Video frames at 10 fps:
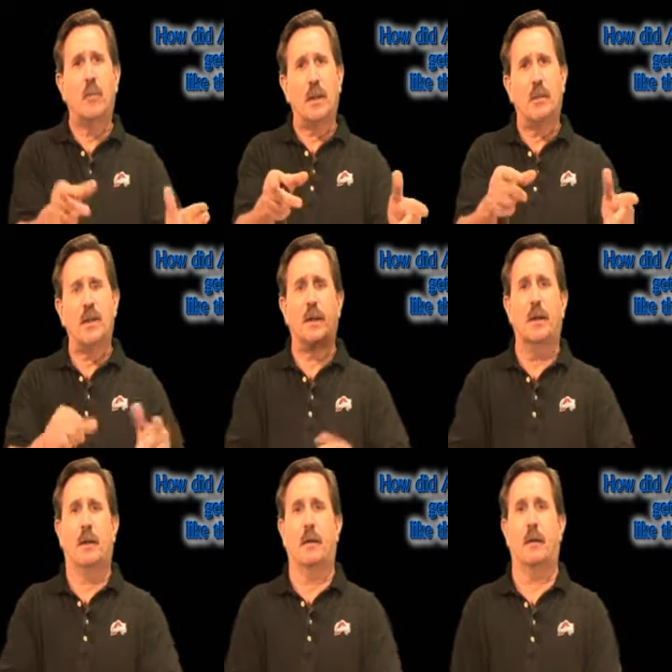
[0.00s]
but let me
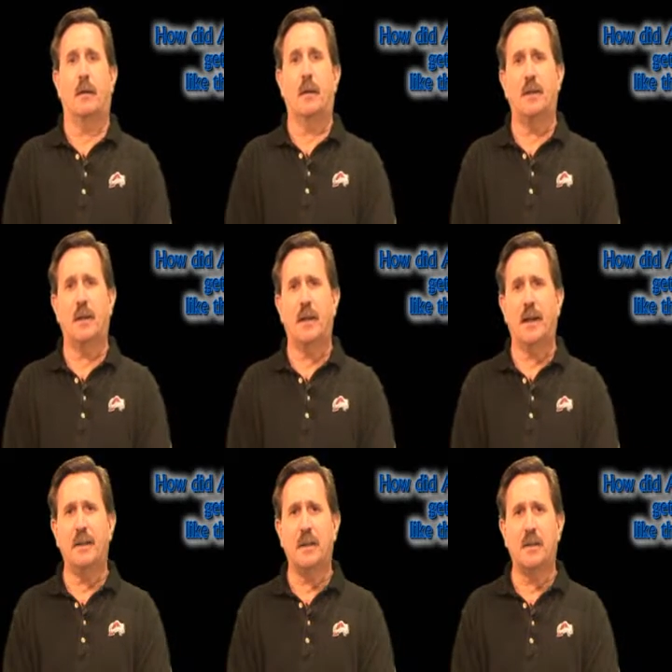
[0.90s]
tell you, in the
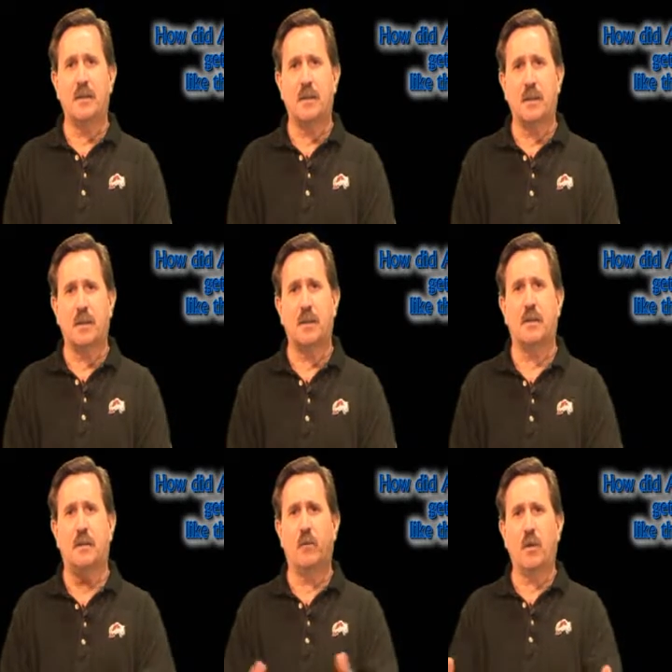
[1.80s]
1960s,